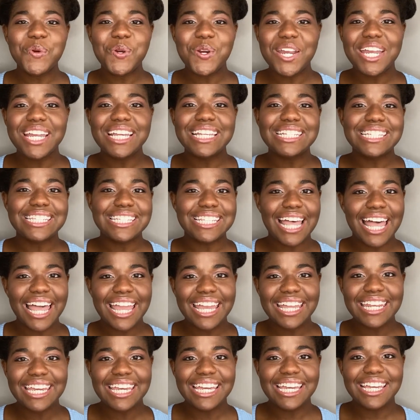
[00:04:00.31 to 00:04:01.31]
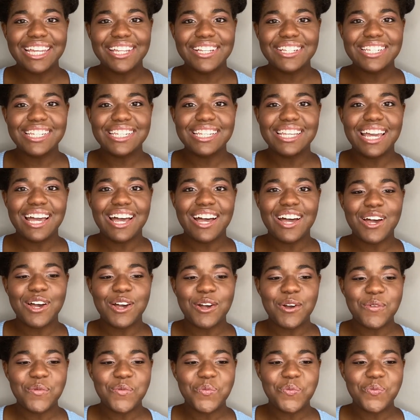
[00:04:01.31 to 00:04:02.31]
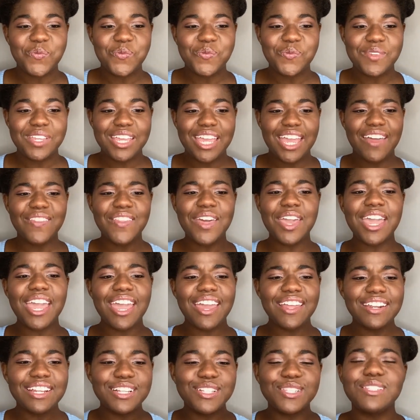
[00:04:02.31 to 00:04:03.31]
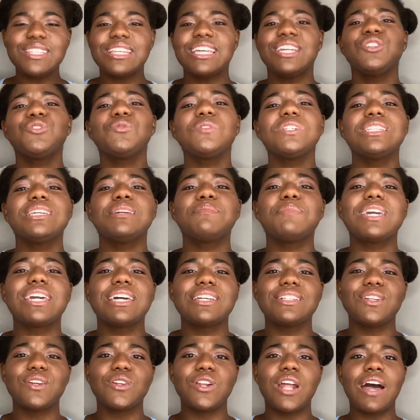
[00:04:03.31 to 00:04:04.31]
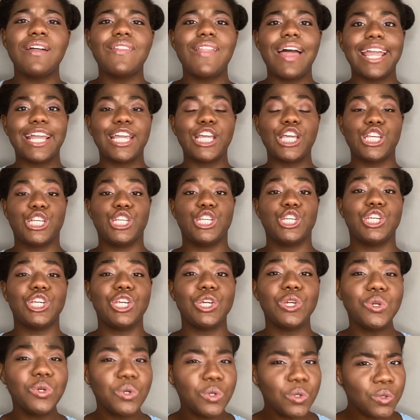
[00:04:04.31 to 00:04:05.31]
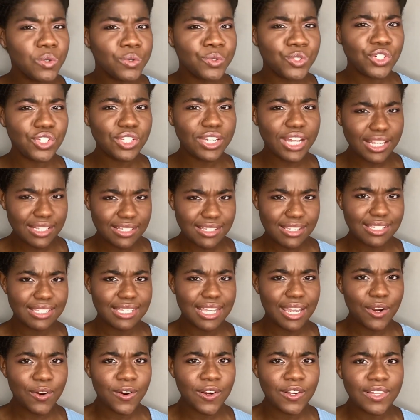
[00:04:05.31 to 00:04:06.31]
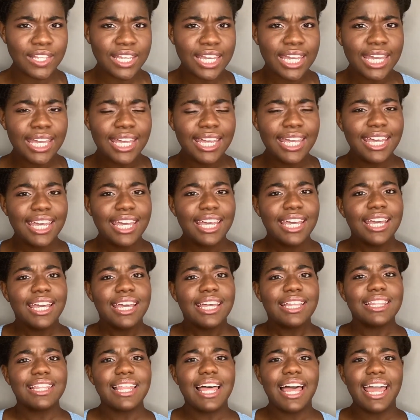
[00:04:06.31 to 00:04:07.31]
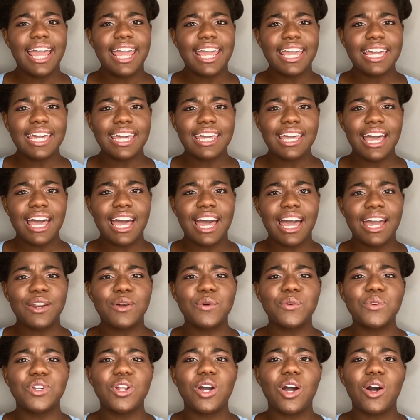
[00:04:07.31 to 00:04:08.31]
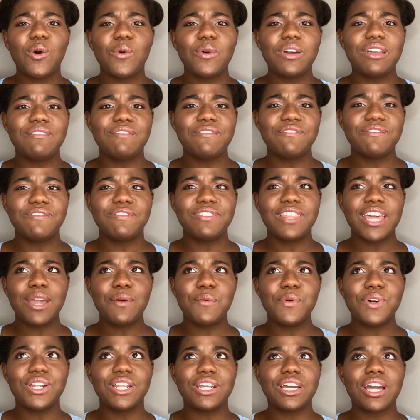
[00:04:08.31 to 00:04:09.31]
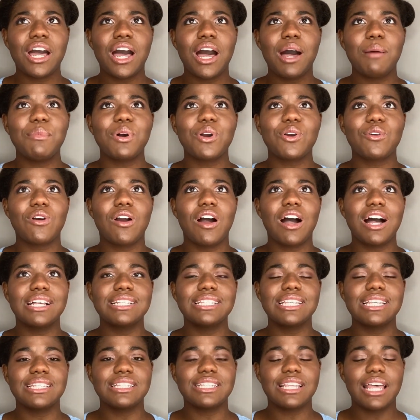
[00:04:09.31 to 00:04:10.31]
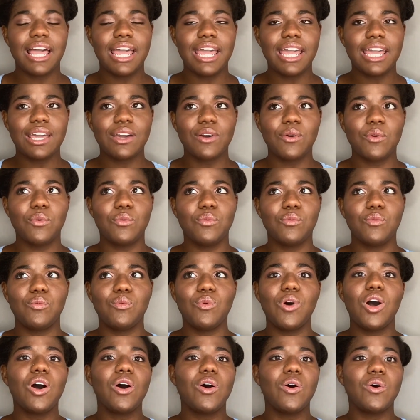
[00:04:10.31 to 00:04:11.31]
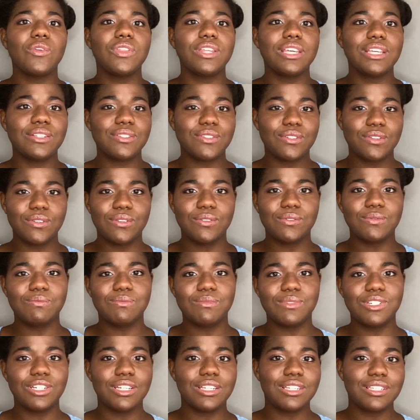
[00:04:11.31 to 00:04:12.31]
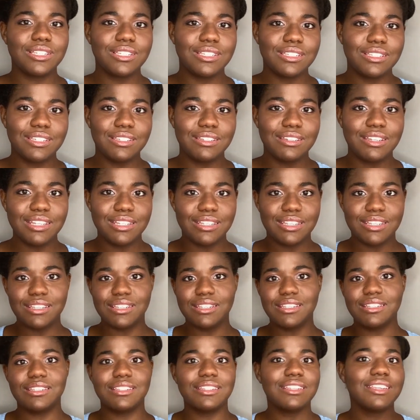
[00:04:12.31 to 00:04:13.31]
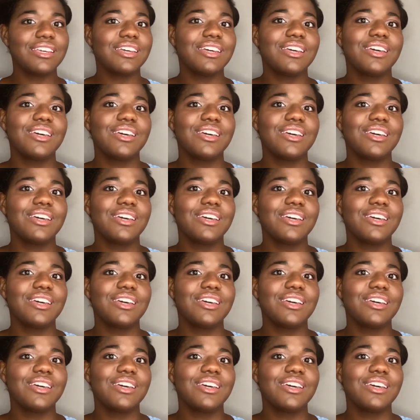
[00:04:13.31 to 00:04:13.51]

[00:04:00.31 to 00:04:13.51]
excited. And it's interesting because they're not like huge necessarily. Like, I don't know if they would come across as like, whoa, these are just, this is